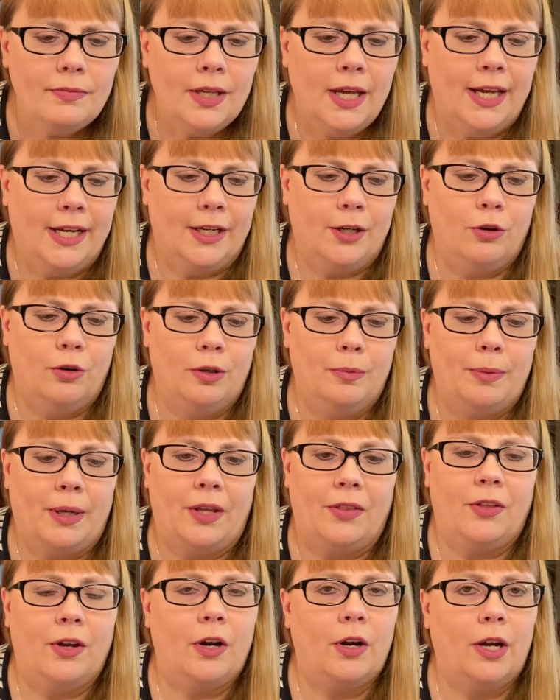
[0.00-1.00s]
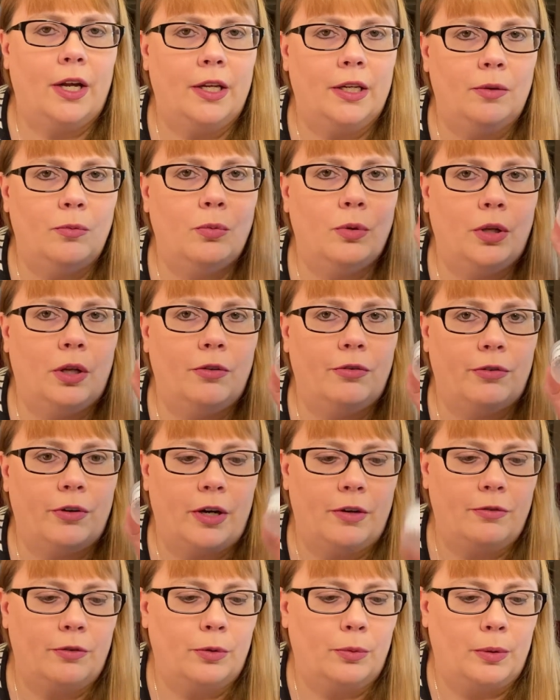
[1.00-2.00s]
and it going back there, and will
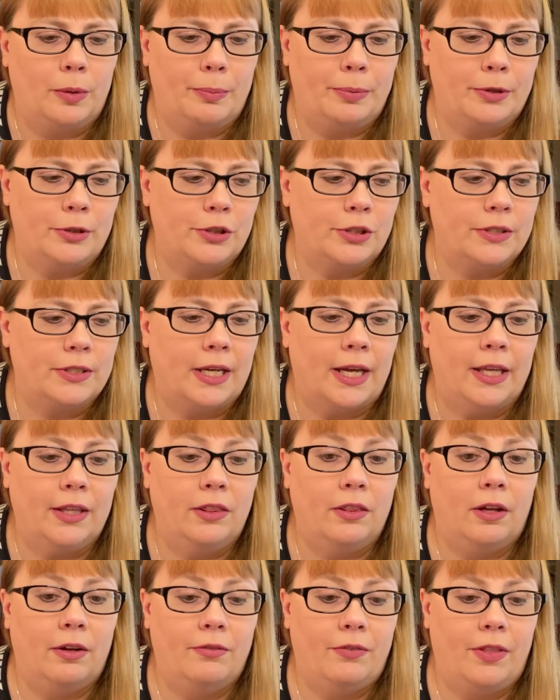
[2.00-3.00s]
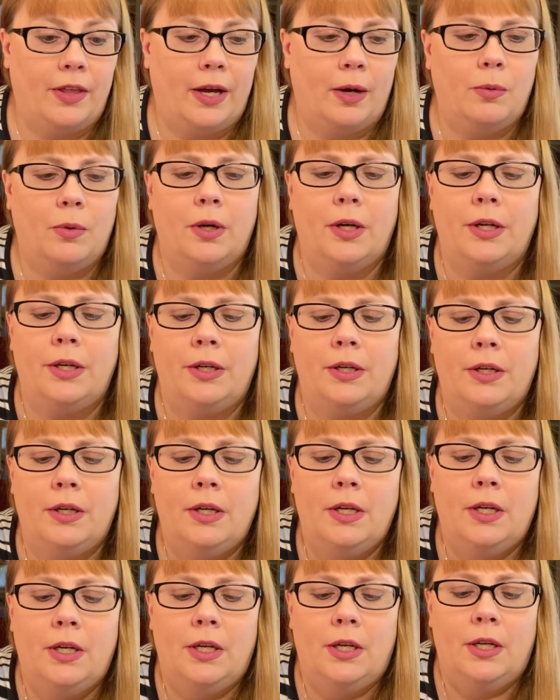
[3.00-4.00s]
forever repurchase. I love that one.
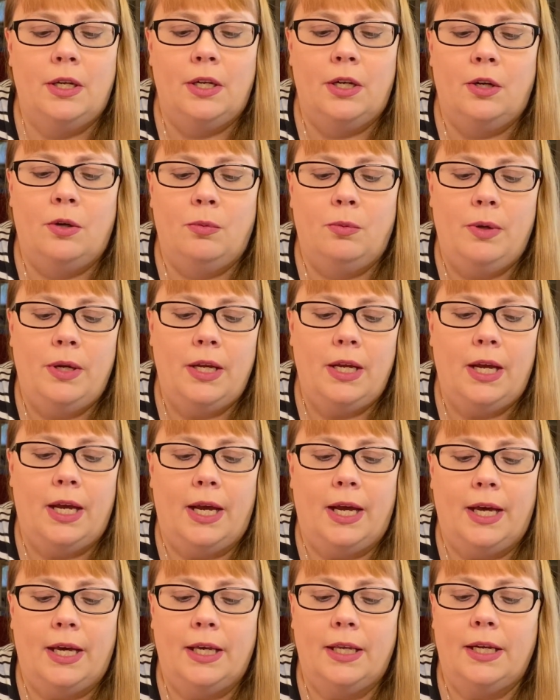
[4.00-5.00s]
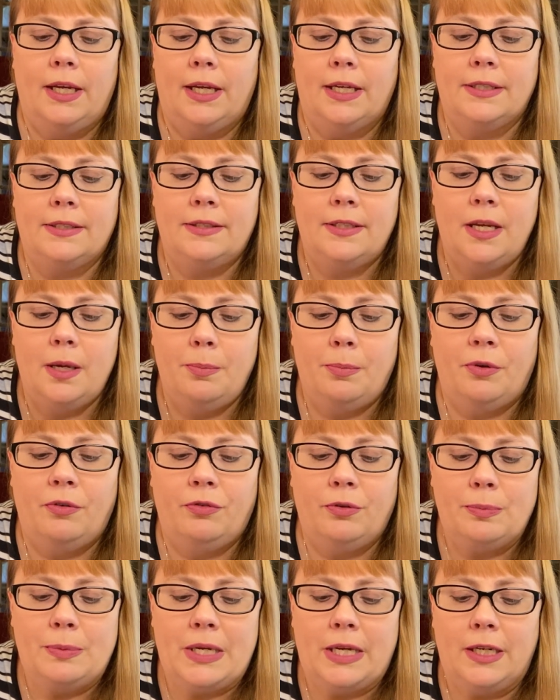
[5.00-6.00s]
We had a sample
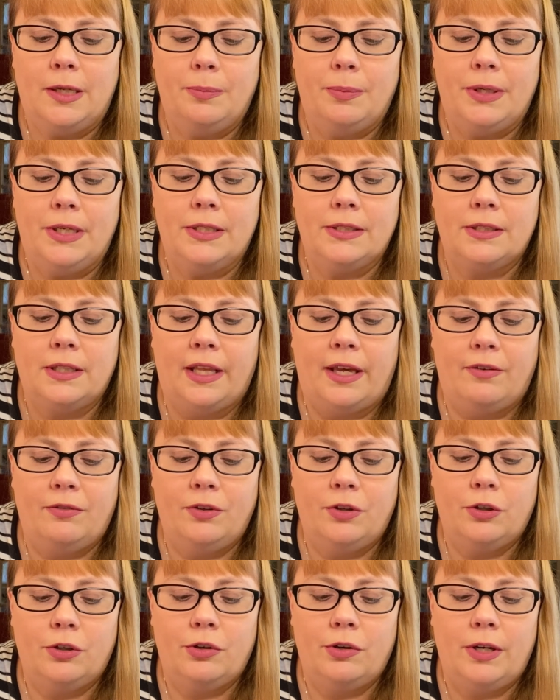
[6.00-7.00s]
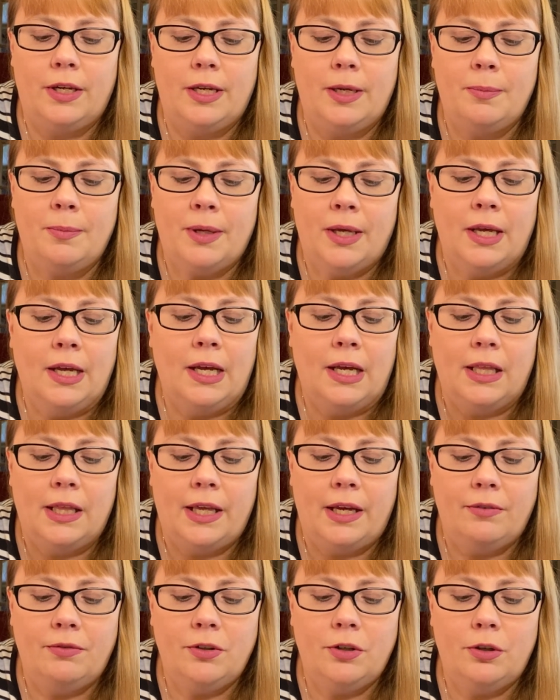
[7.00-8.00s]
from Teddy B's Lavender Cream,
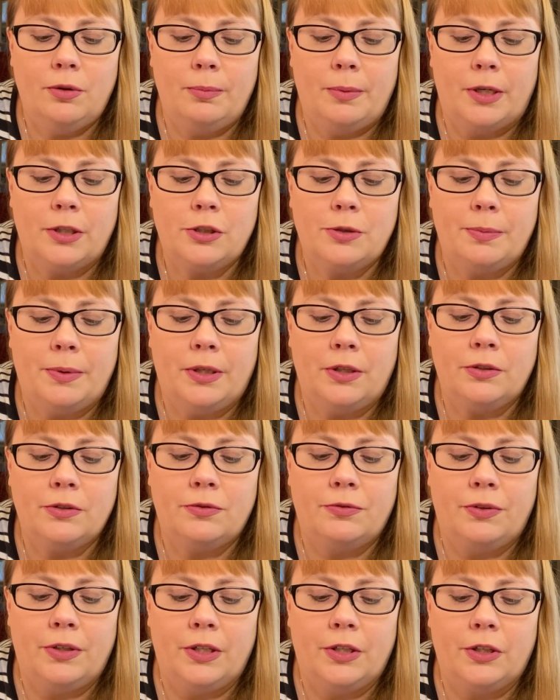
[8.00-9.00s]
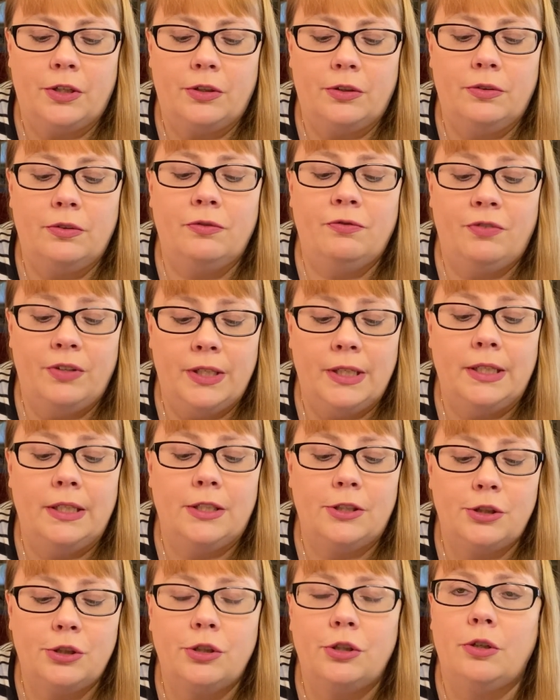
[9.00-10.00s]
Lavender Marshmallows,
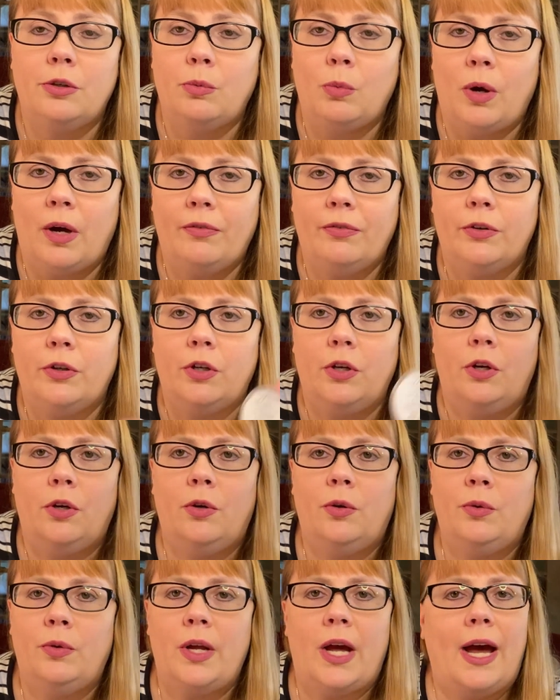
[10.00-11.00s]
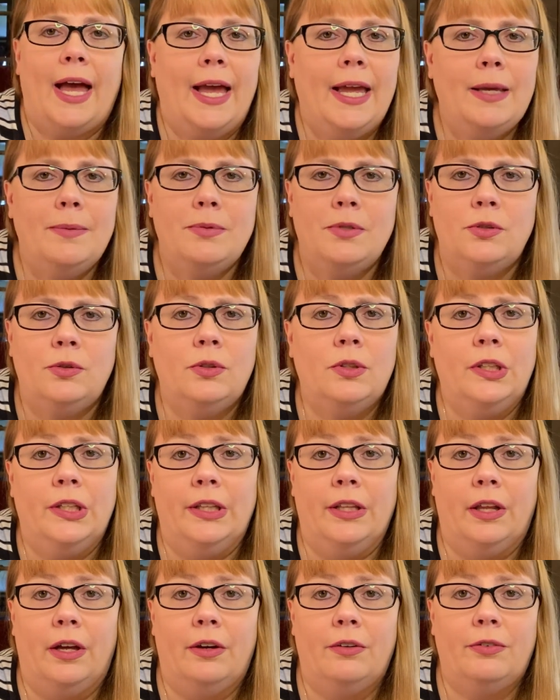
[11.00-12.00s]
Vanilla Sugar Waffle Cone. I absolutely
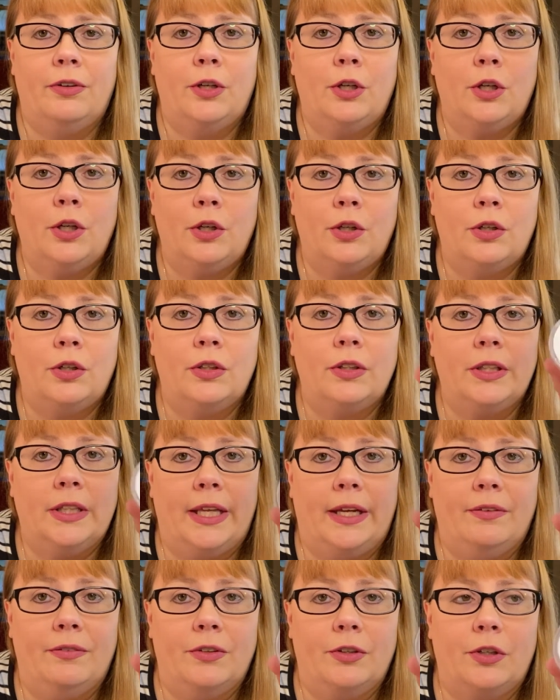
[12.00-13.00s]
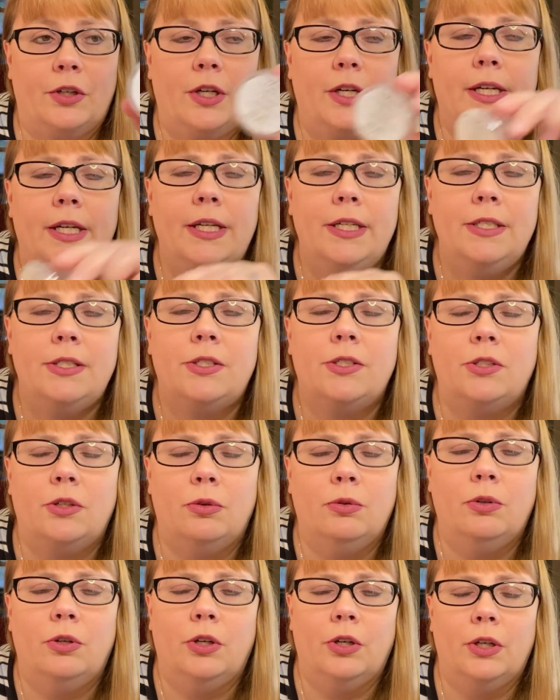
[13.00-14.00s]
love her lavender. It is
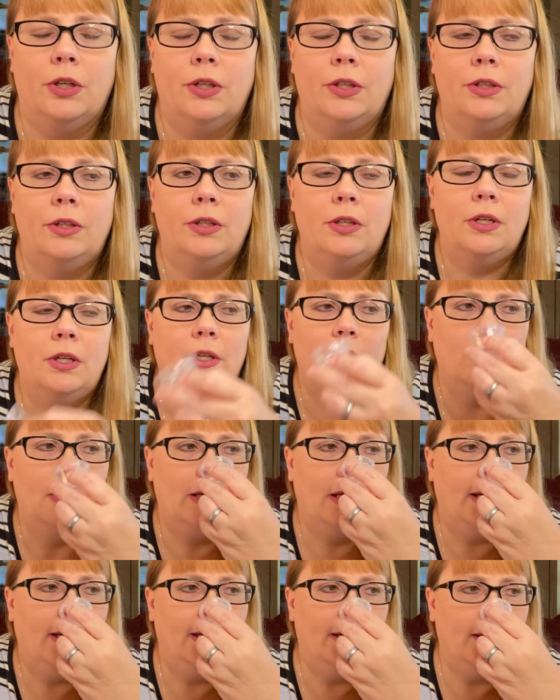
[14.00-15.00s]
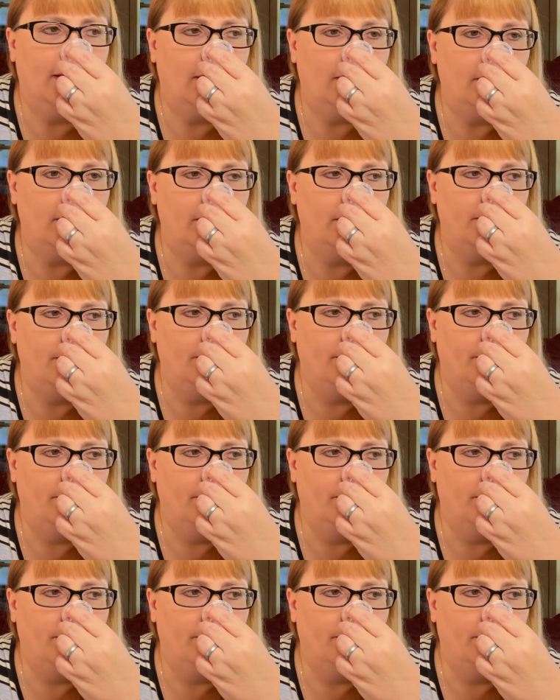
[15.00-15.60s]
so good. And